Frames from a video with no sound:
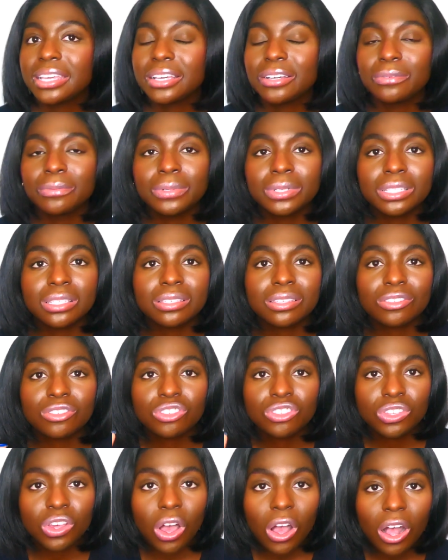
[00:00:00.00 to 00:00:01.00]
It was
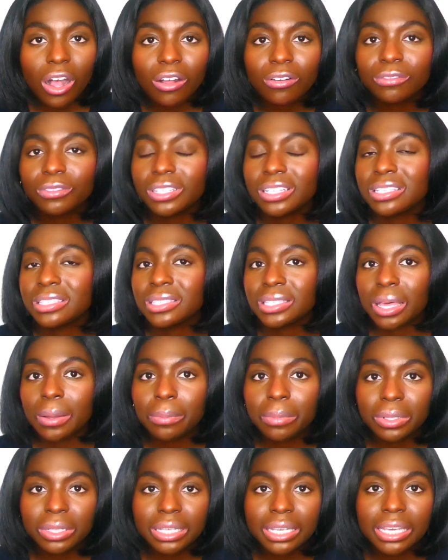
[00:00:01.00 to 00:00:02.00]
soft and
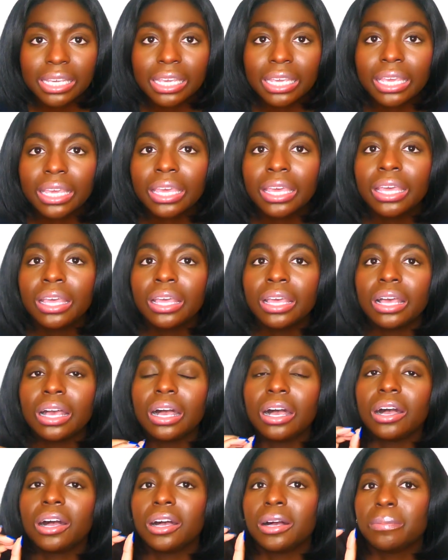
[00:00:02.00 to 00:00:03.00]
supple,
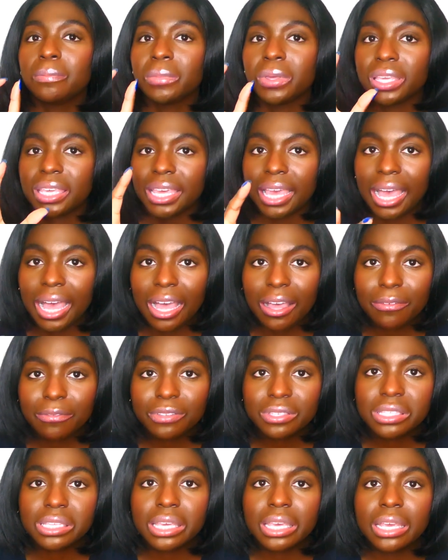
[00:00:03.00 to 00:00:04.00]
calf
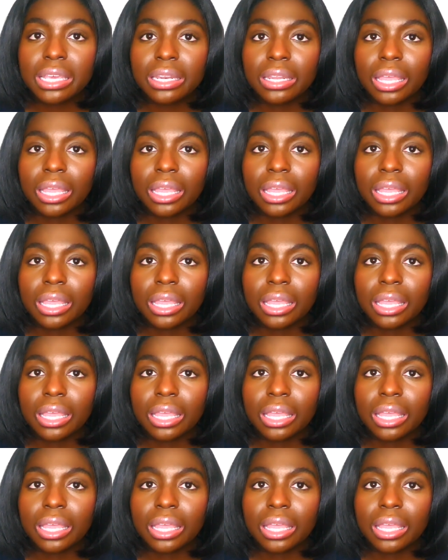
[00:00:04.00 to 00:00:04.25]
skin